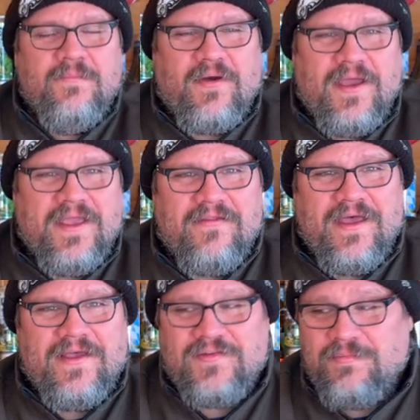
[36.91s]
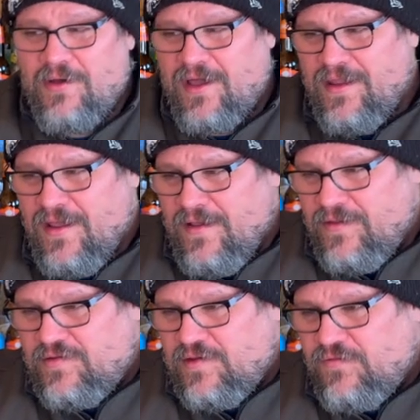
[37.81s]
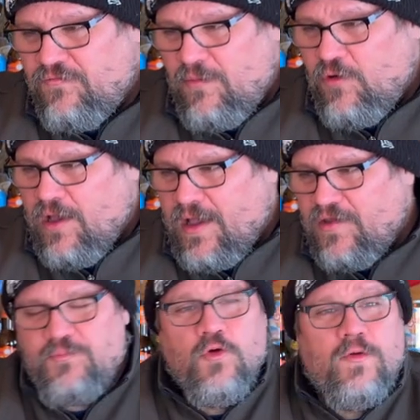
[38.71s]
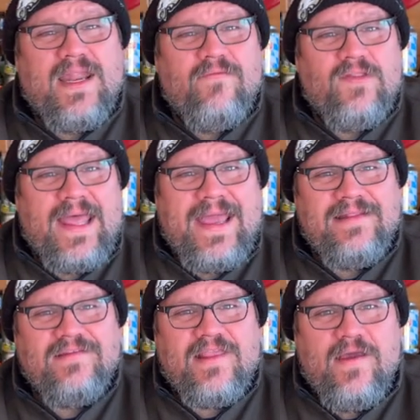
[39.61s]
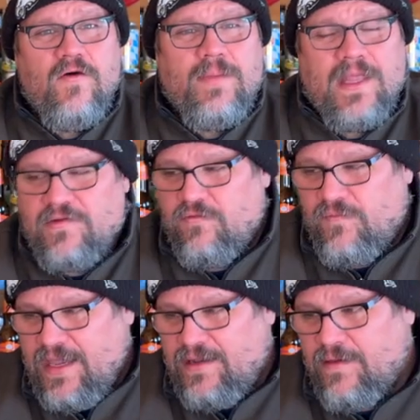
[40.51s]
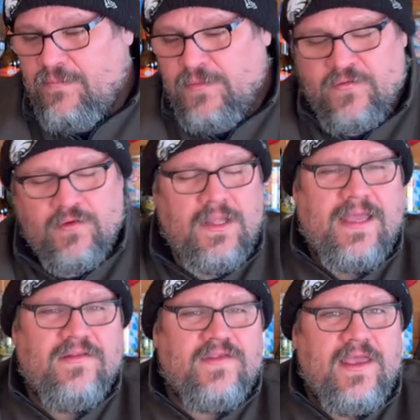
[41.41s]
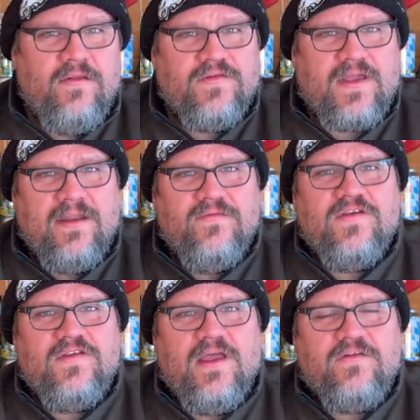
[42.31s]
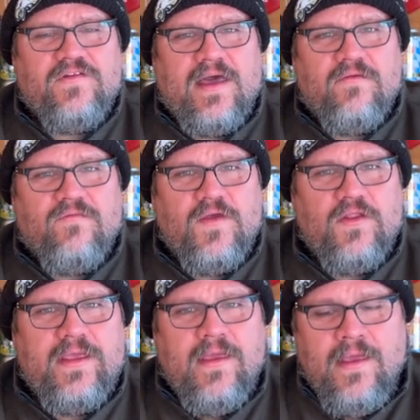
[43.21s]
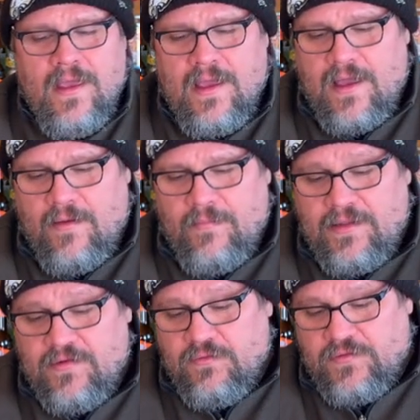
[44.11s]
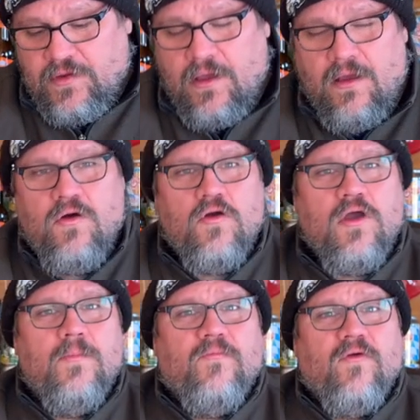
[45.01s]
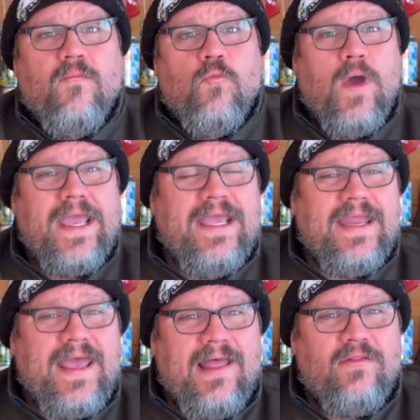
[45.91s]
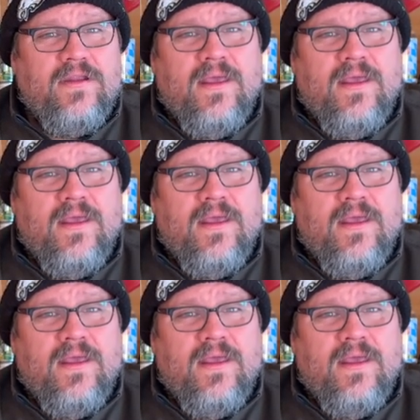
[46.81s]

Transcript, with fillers: pint glass. But this is from Round Guys Brewing out of Lansdale, Pennsylvania. So Lansdale is kind of just outside of Philly. Um, and this was a, a, hookup from Wayne Allen,